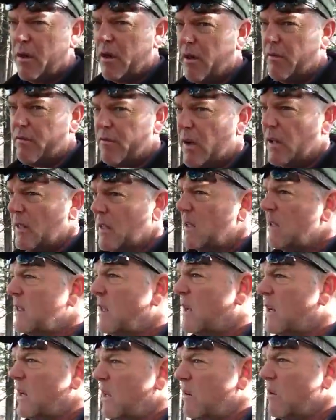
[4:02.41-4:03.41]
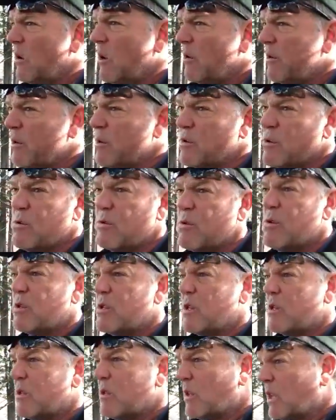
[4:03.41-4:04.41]
If I did get any growth, as soon as
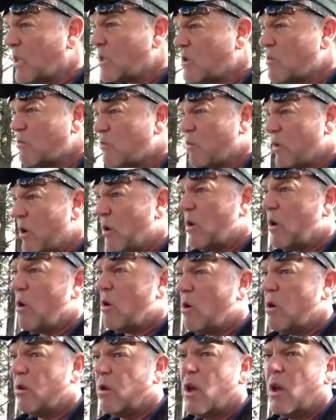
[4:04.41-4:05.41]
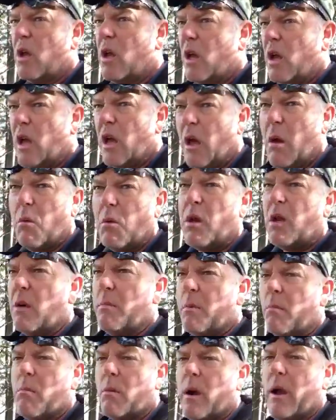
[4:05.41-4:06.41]
it gets real cold, it would
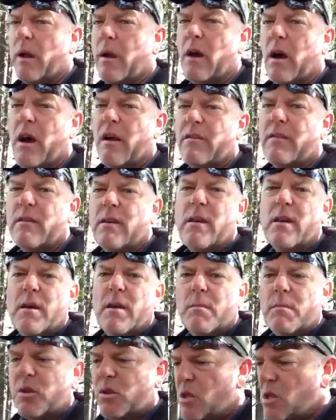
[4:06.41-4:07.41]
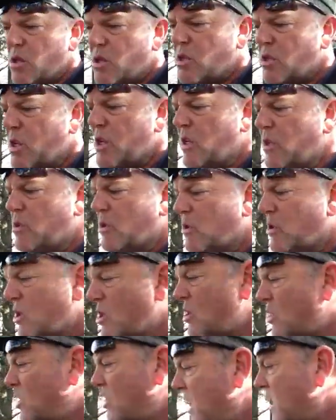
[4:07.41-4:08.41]
nip them right off. But these seeds will
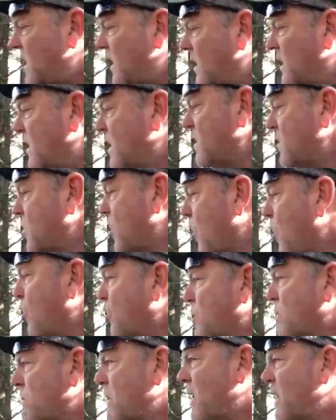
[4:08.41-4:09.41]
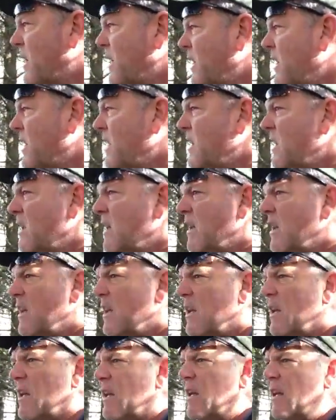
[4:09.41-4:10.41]
just sit in this cold mud
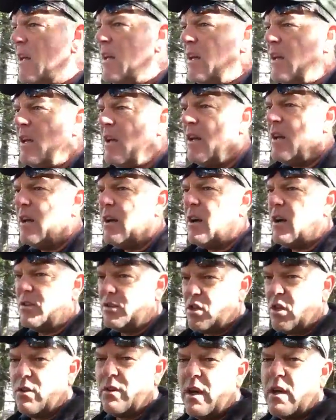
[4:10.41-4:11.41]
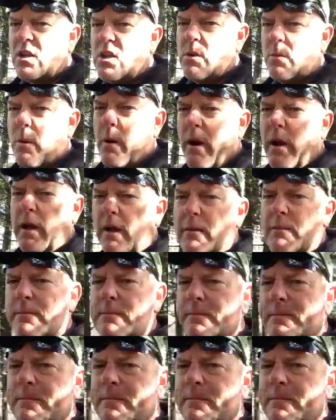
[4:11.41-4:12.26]
until next spring.